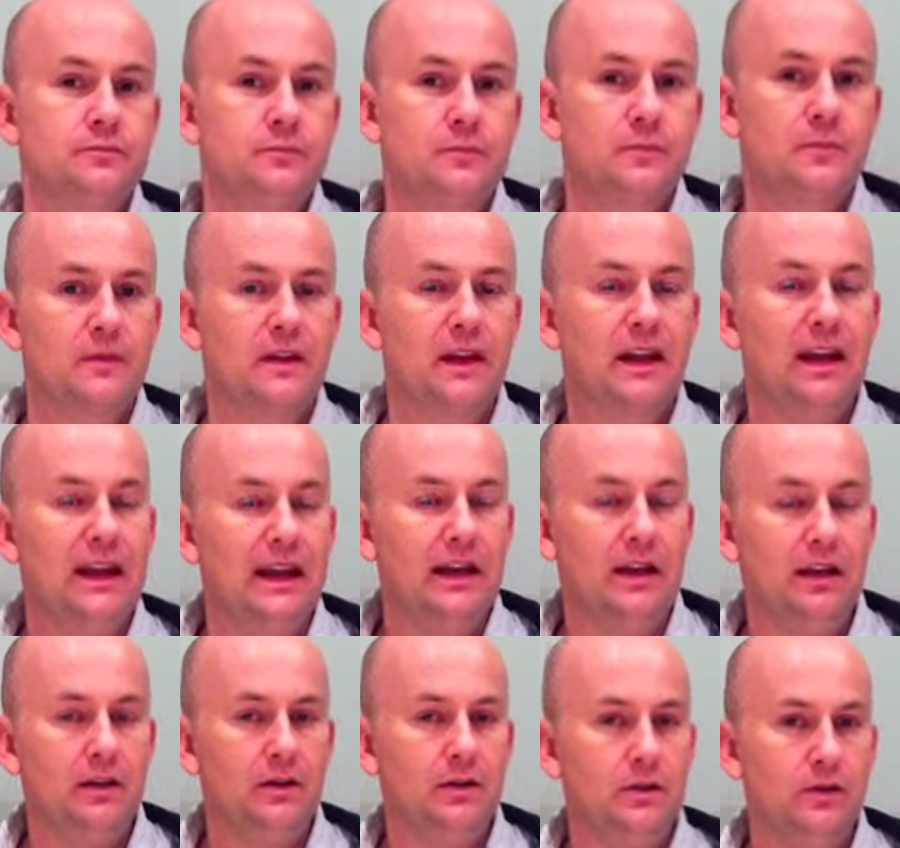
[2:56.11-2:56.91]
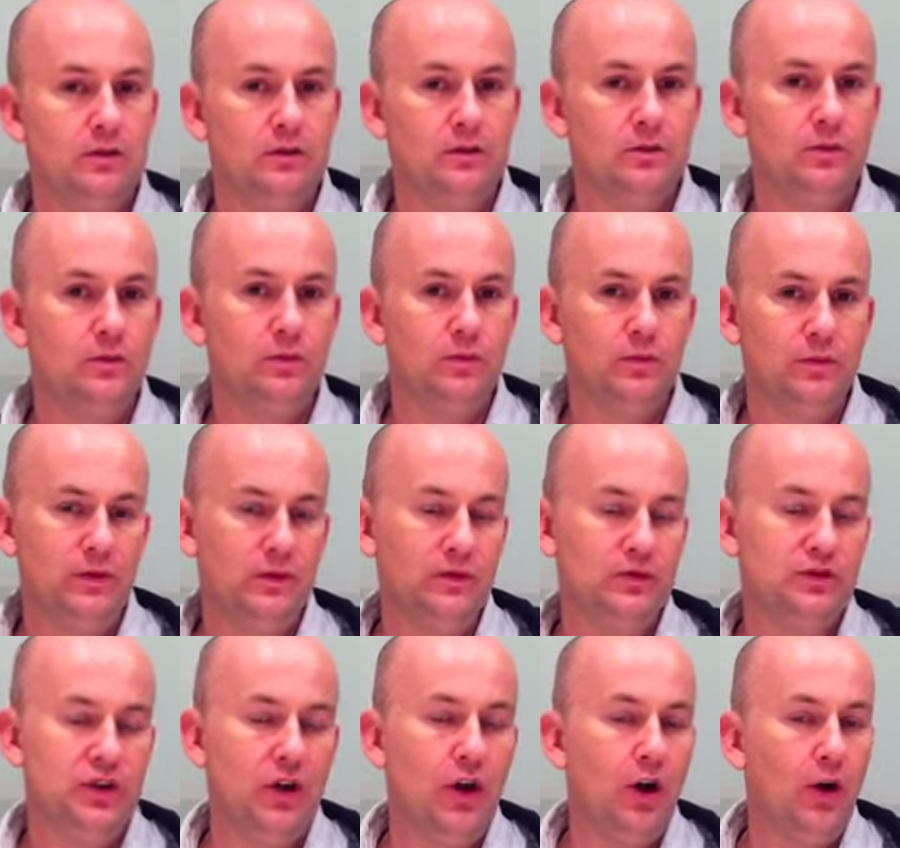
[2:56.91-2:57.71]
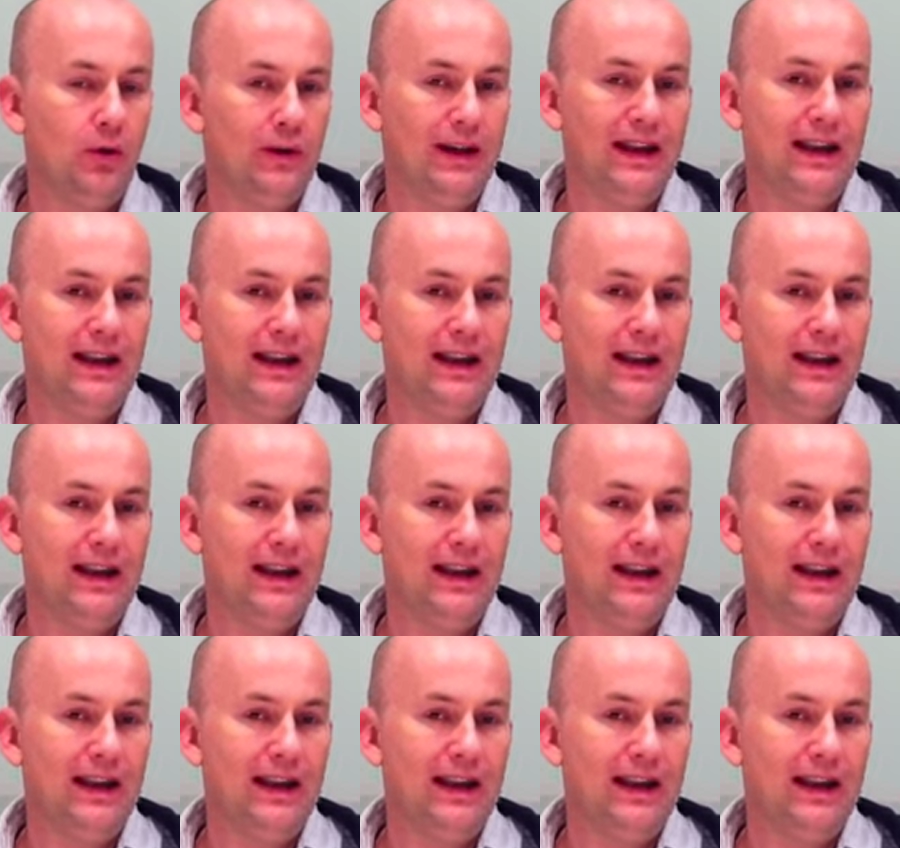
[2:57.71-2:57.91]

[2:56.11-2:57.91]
or are you going to be global?